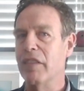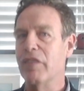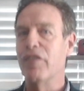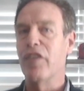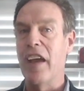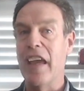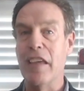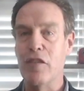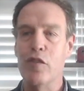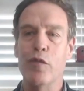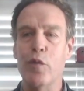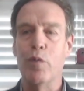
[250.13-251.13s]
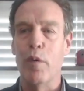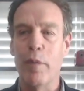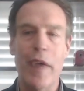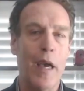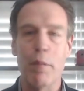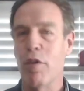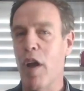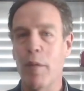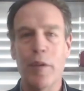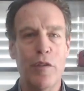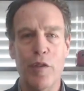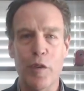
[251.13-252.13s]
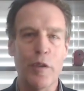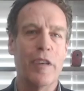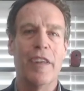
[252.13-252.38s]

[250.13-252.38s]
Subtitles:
phrase, Je vous promets, I promise you,